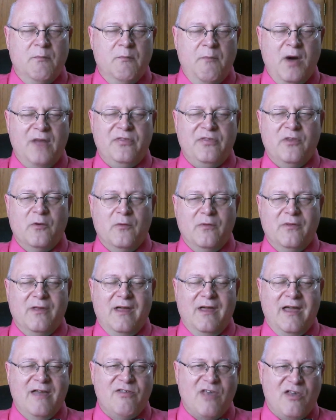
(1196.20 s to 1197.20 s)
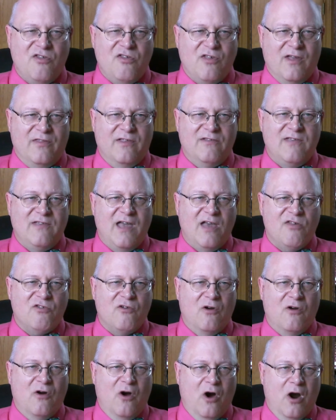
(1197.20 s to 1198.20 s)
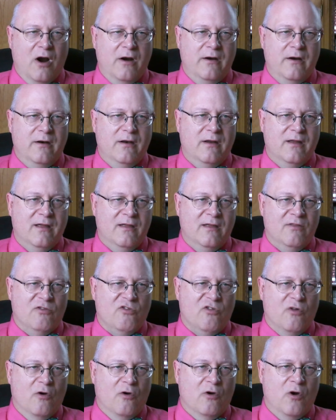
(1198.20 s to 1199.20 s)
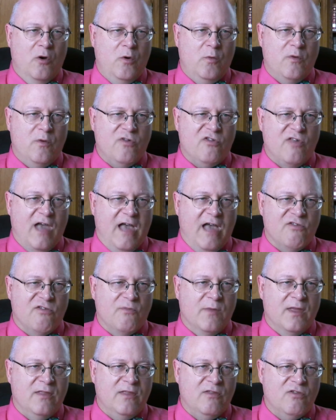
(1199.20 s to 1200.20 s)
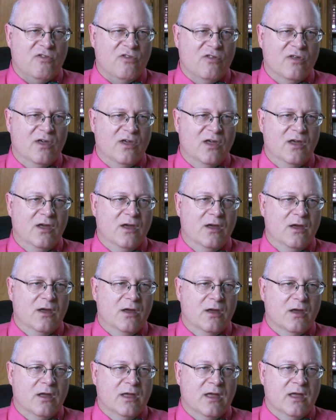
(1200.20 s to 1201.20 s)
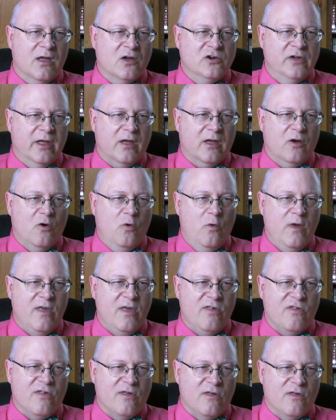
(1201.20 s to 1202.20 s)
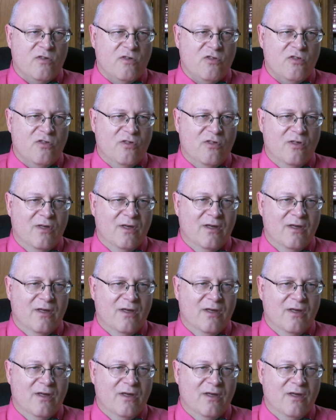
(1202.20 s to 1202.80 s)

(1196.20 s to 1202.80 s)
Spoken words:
But as I said, the tests are hard. And so go to assessments, click quizzes,